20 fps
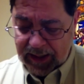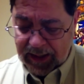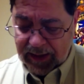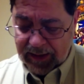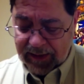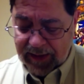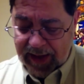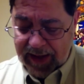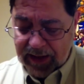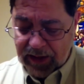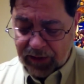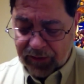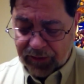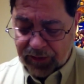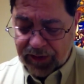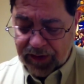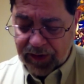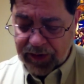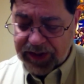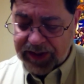Thank you
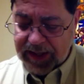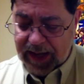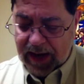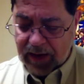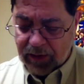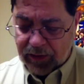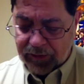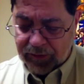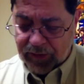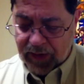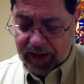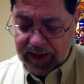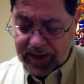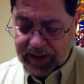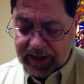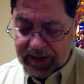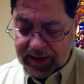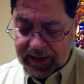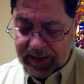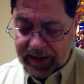for their
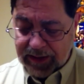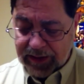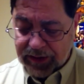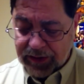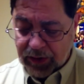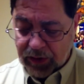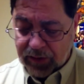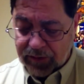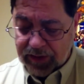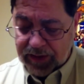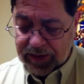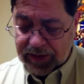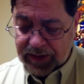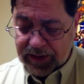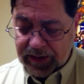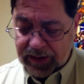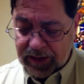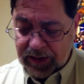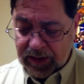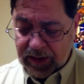sacrifices and
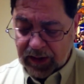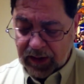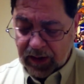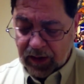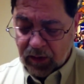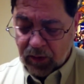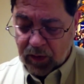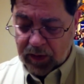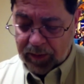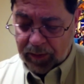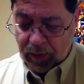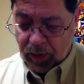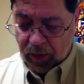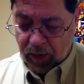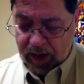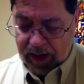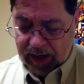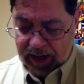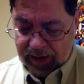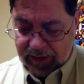service. We
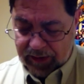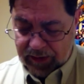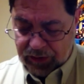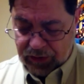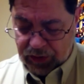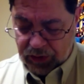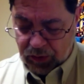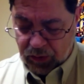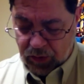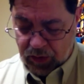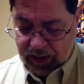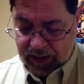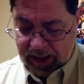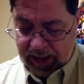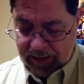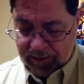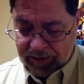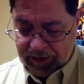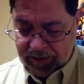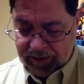pray that you will
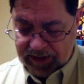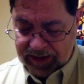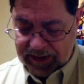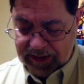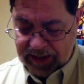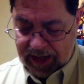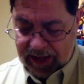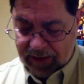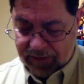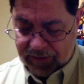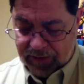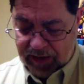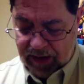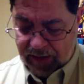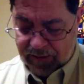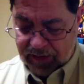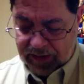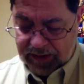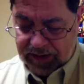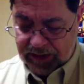keep them safe in
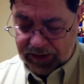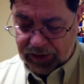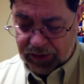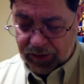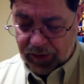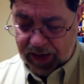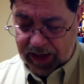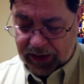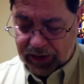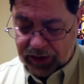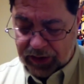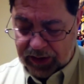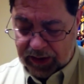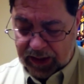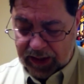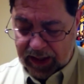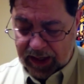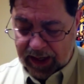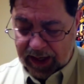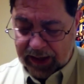every situation
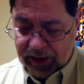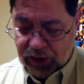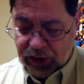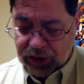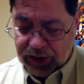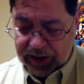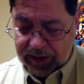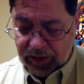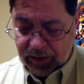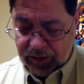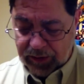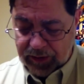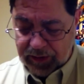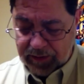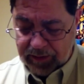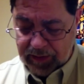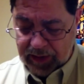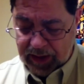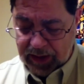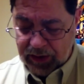and shield
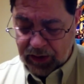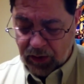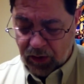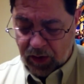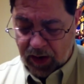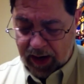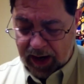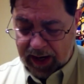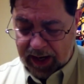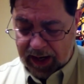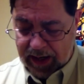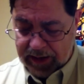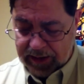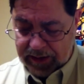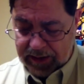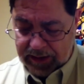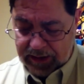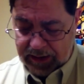them in your hand.